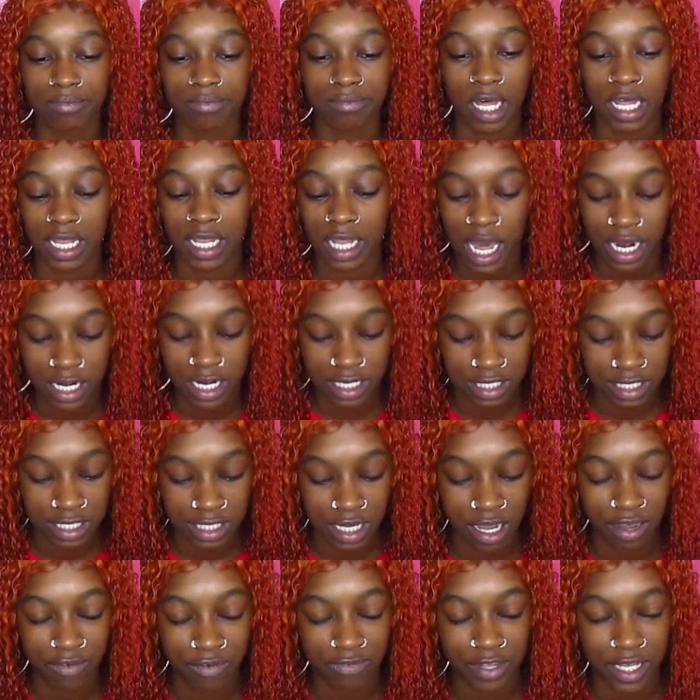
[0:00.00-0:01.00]
a lot of
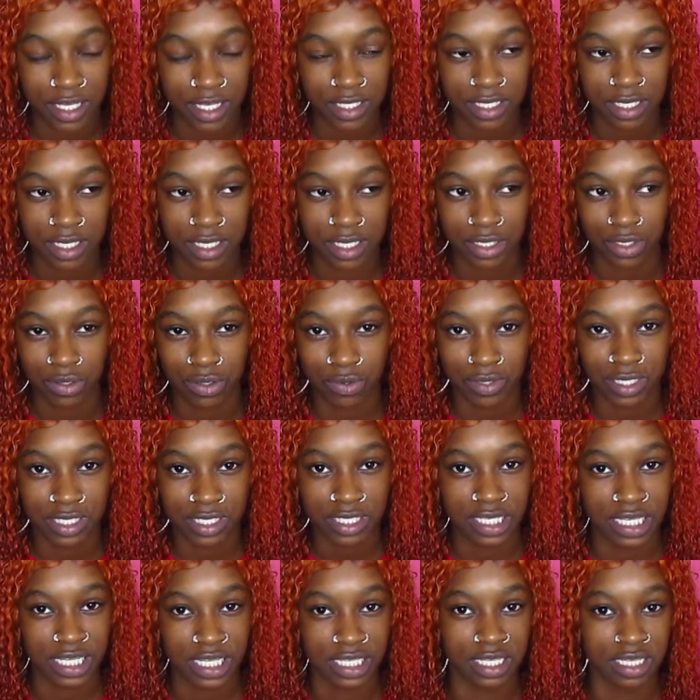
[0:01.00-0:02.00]
stuff isn't doing
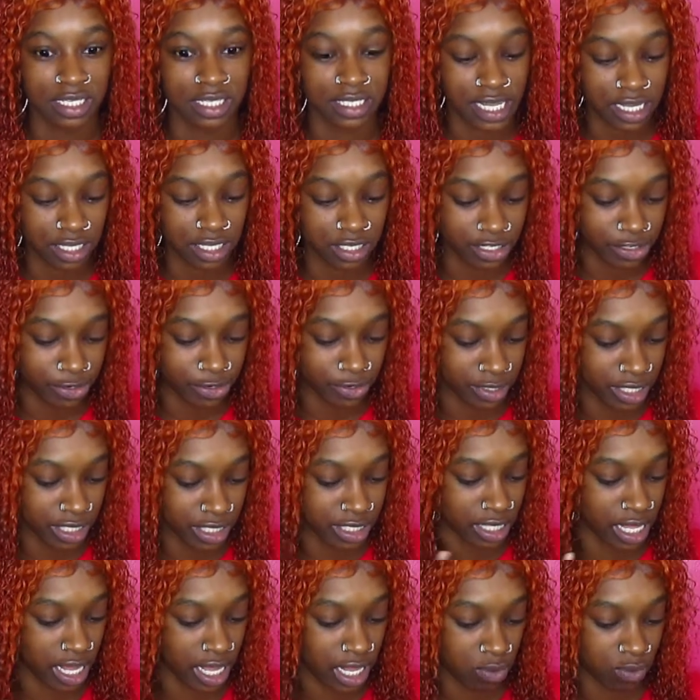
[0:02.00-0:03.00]
seasons as soon
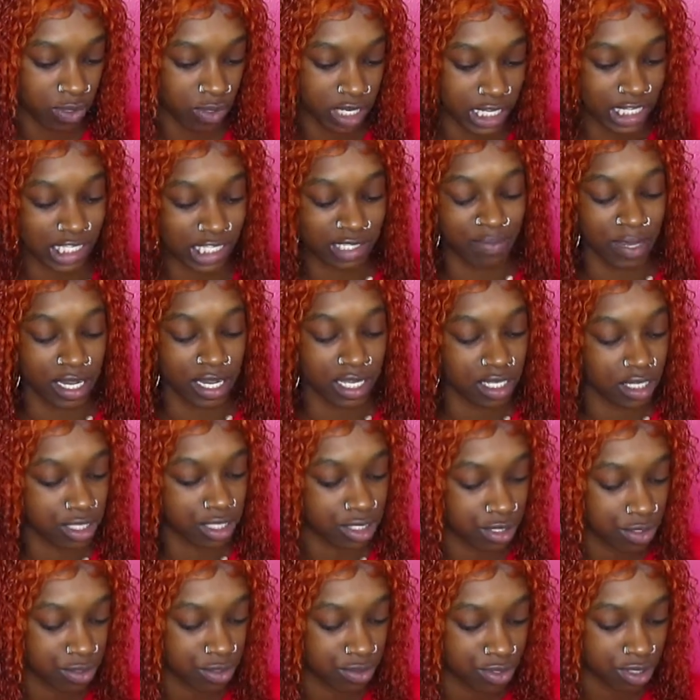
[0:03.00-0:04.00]
as, like, we expect it
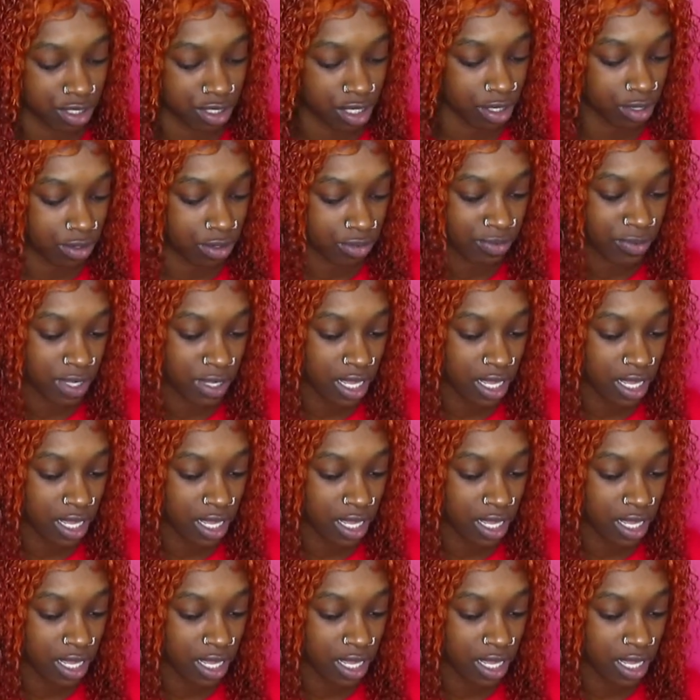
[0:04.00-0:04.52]
to, so